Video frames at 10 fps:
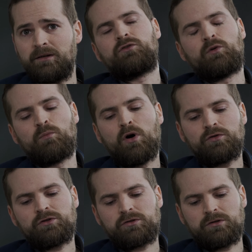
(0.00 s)
but the
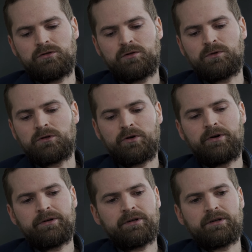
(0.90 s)
most you will
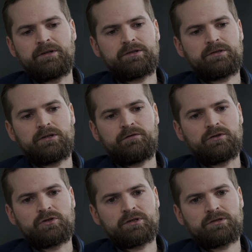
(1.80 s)
learn is if
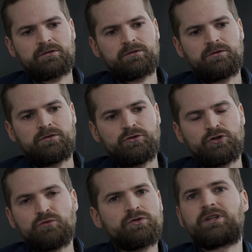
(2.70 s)
you just
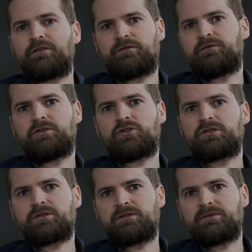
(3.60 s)
do stuff.
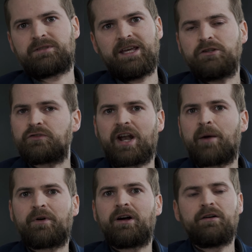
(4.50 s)
Just take your
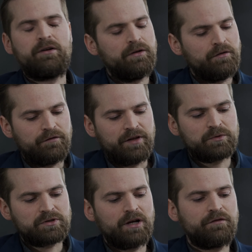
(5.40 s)
camera, film
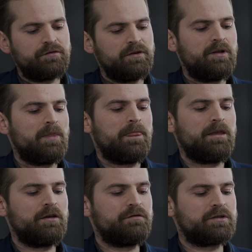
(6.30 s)
stuff.
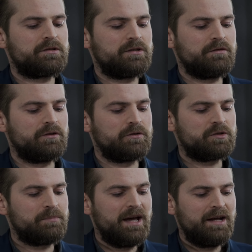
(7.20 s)
If it
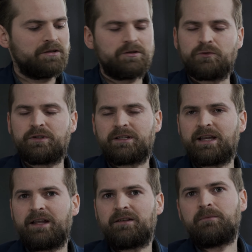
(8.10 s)
looks bad, do it
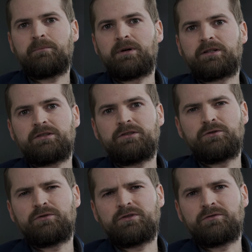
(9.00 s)
again, but
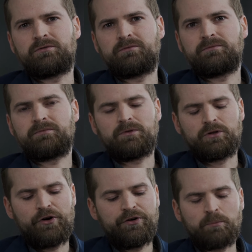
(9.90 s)
you
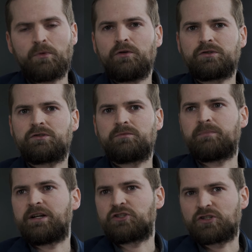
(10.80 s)
learn the most
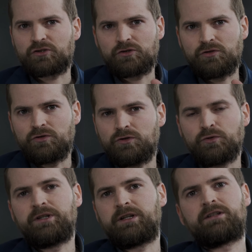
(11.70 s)
by just
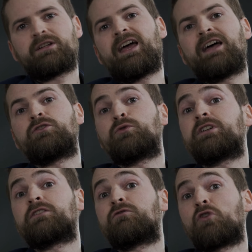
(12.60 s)
doing it and
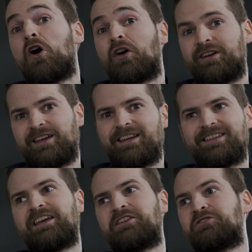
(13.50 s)
doing it wrong
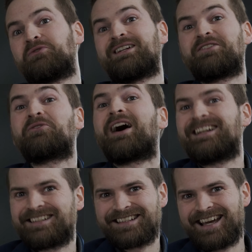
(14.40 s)
and then doing it
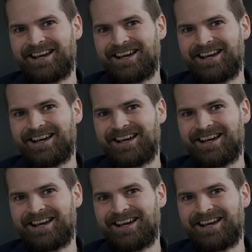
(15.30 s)
right again